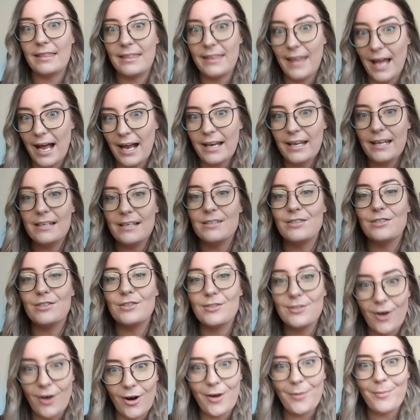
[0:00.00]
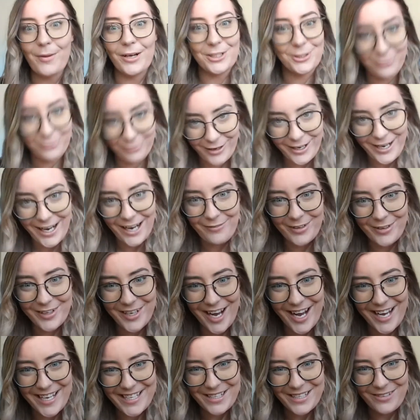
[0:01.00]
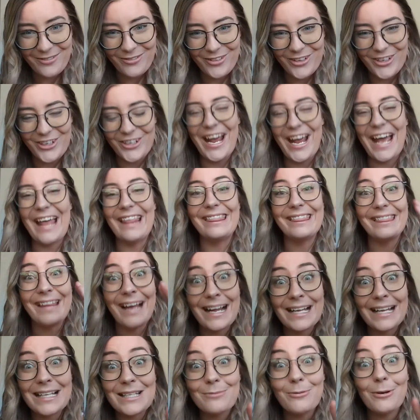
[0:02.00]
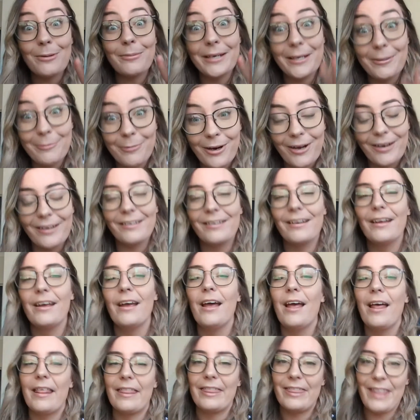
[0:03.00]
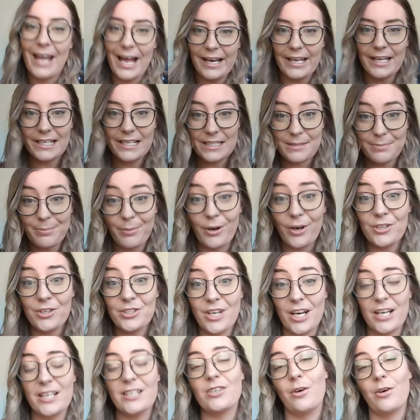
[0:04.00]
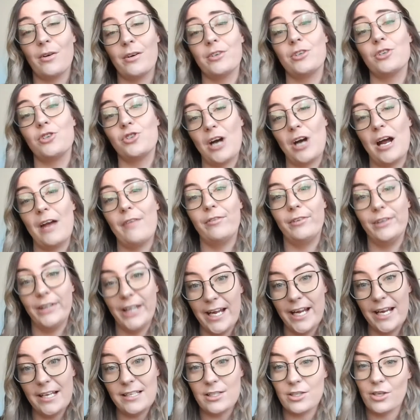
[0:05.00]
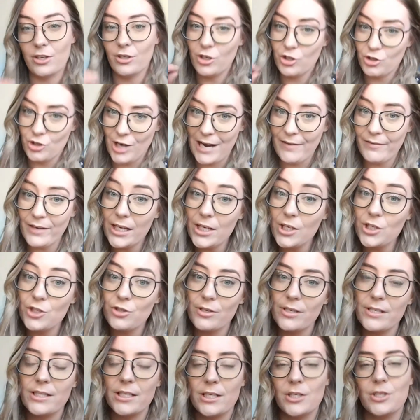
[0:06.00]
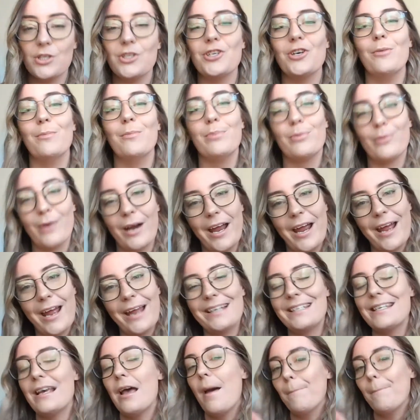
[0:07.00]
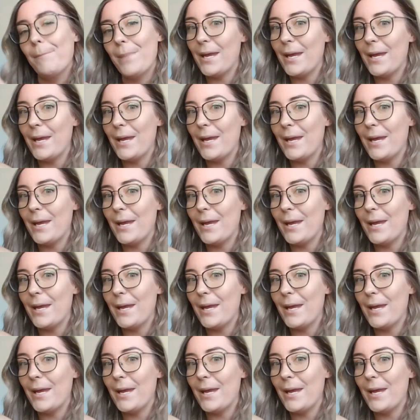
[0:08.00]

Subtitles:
That is so much free advertising for you, and that's what we want. That exposure is going to drive leads, it's going to drive interest into your brand.